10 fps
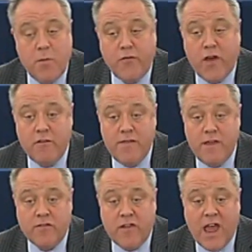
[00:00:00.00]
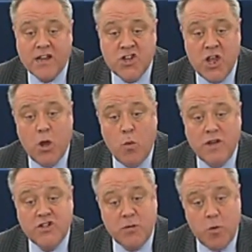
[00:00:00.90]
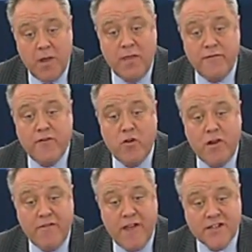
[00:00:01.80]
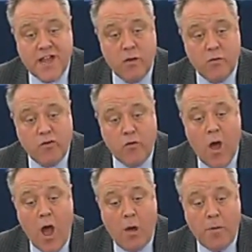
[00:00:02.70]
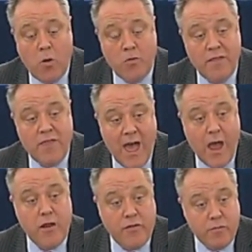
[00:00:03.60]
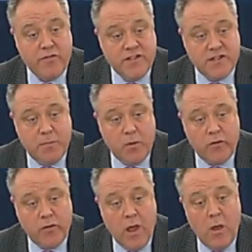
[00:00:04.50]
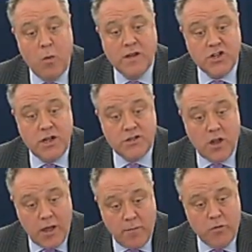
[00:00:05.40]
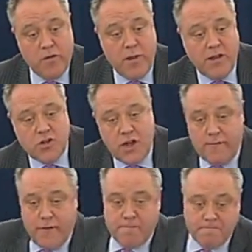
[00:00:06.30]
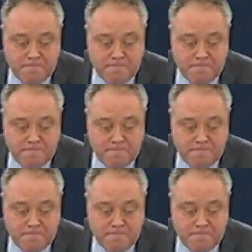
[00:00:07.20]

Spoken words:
of her in this text when she will be in the Foreign Affairs Council upholding that and other principles when she is unable to be in Geneva.